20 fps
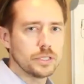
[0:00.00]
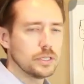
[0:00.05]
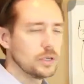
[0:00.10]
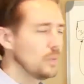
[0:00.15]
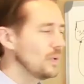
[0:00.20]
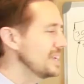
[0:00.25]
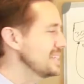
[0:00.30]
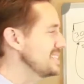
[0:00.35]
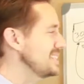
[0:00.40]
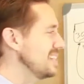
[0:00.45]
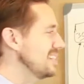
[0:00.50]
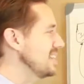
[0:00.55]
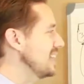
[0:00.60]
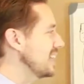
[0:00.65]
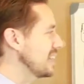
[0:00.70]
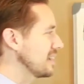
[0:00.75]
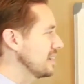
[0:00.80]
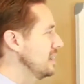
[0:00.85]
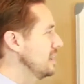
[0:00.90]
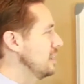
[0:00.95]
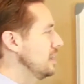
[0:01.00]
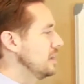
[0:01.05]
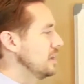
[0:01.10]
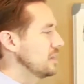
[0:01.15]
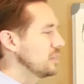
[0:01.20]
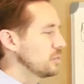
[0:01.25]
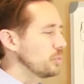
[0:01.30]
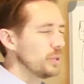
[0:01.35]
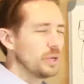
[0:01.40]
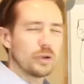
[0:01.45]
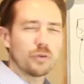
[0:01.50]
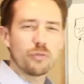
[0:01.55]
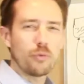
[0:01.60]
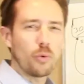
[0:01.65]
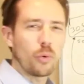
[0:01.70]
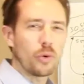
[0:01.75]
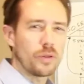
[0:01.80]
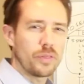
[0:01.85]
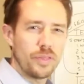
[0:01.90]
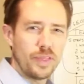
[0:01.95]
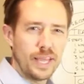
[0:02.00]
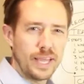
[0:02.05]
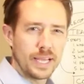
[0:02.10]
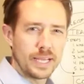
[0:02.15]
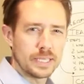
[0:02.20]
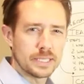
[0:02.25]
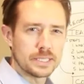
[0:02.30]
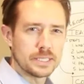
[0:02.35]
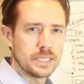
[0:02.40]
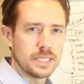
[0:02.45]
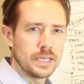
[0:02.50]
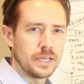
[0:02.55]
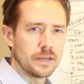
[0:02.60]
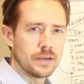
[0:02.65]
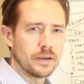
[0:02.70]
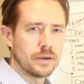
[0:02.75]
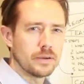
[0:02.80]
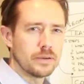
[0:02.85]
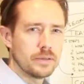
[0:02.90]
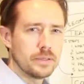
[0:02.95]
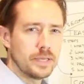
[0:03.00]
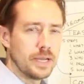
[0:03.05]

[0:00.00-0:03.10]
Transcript: You don't want to sell like 3 or 4 things here.